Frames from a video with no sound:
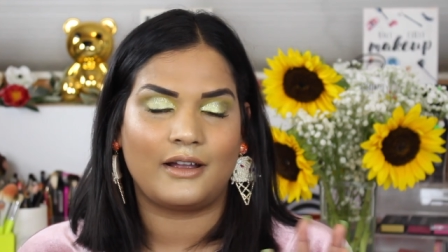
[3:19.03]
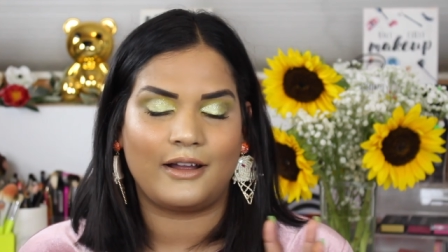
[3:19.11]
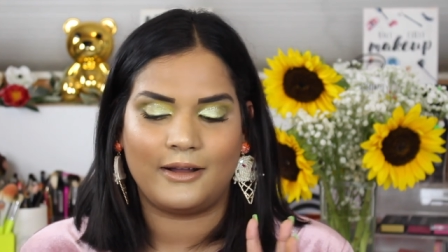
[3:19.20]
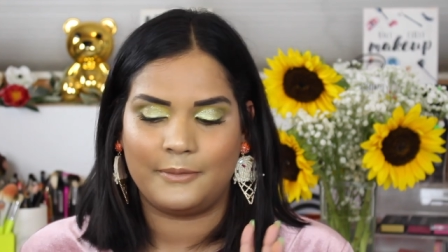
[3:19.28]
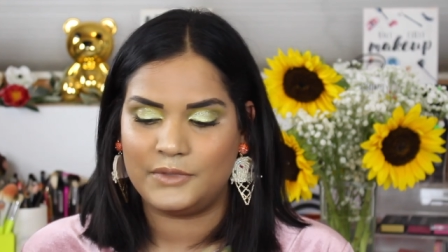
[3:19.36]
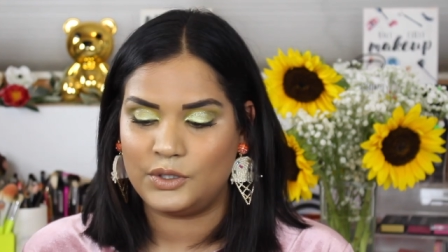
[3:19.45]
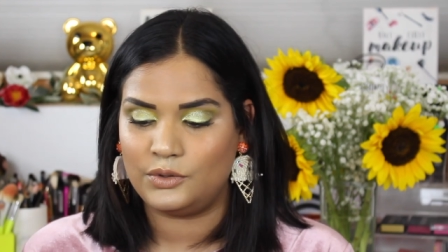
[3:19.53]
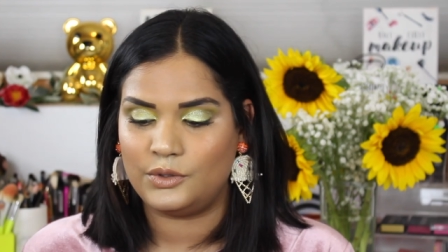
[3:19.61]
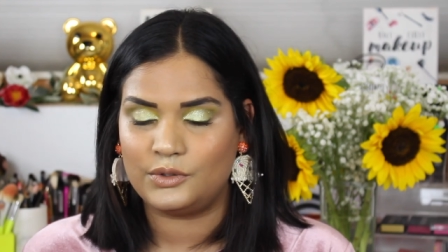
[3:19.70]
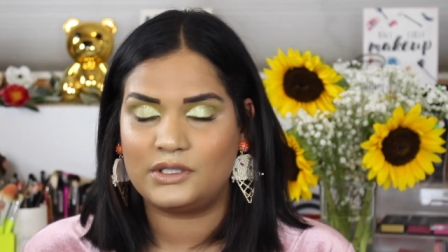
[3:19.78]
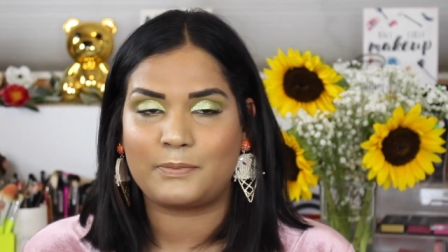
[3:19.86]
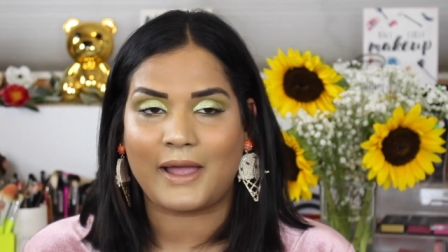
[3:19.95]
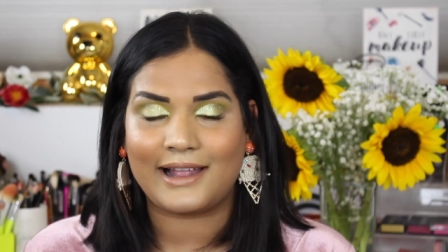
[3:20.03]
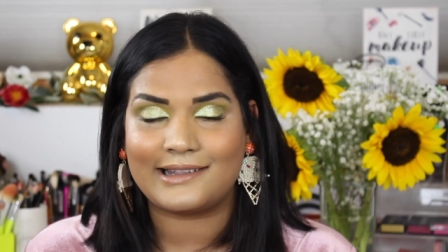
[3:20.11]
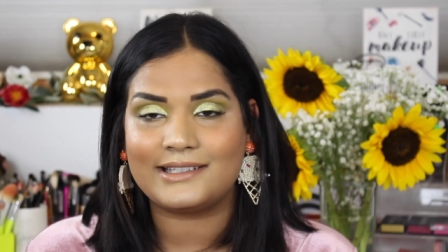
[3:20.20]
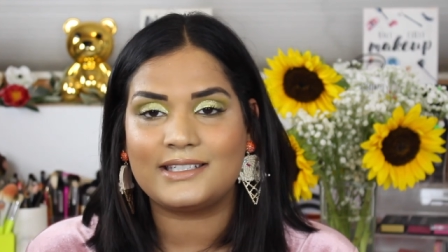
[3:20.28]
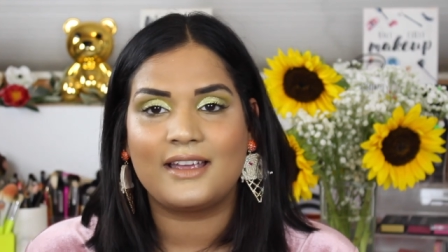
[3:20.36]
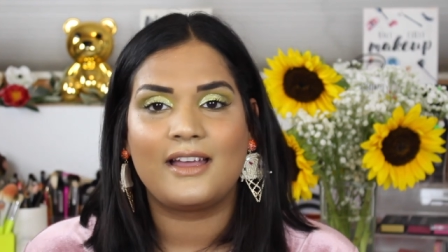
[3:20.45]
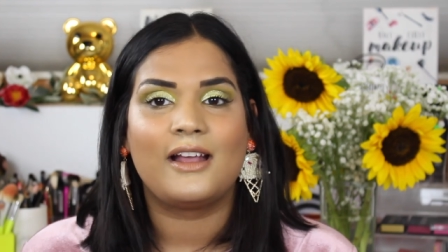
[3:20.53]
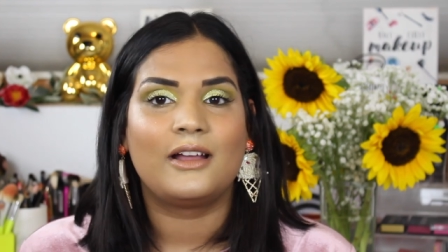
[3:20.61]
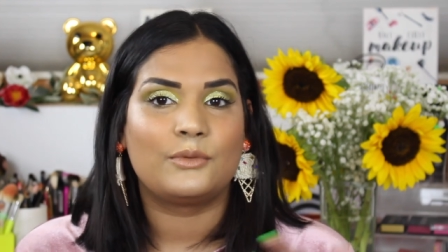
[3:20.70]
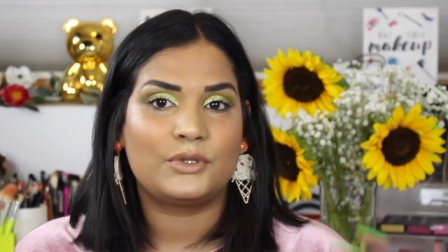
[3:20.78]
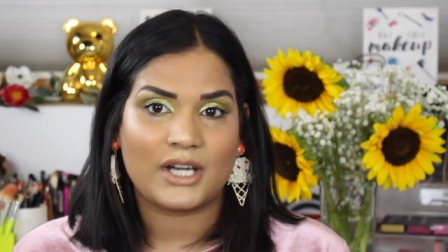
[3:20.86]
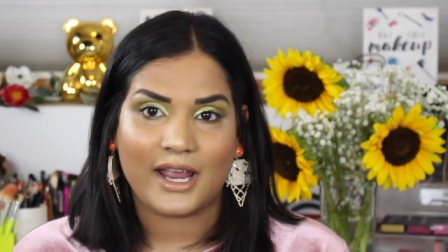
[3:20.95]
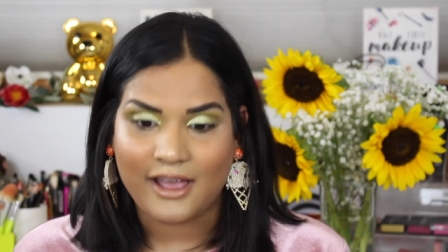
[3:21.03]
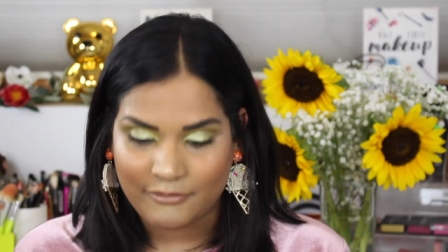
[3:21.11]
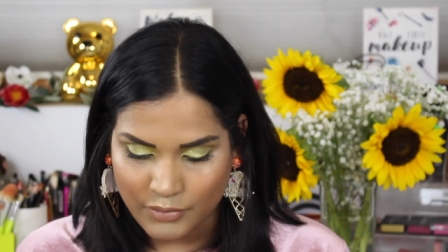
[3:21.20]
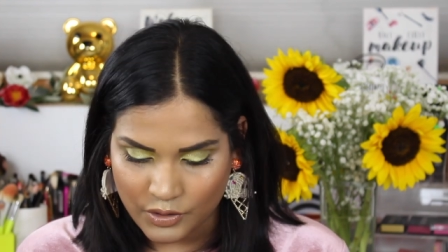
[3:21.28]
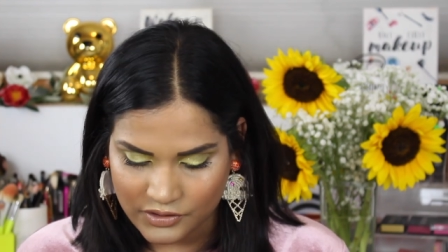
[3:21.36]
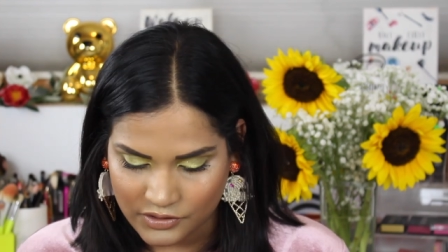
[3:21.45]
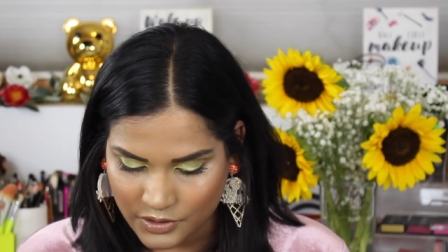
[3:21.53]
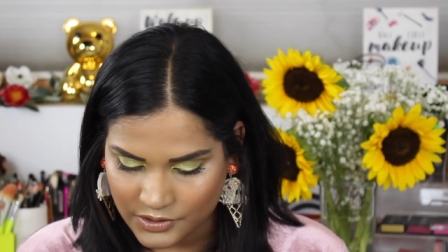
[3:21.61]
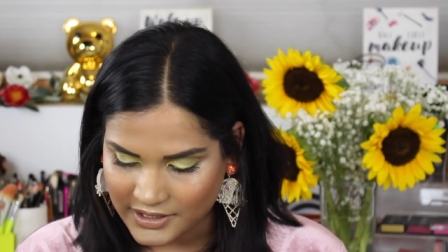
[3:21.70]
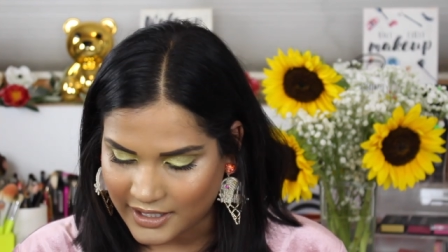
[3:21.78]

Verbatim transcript: um, New Nudes palette, which I have both of those.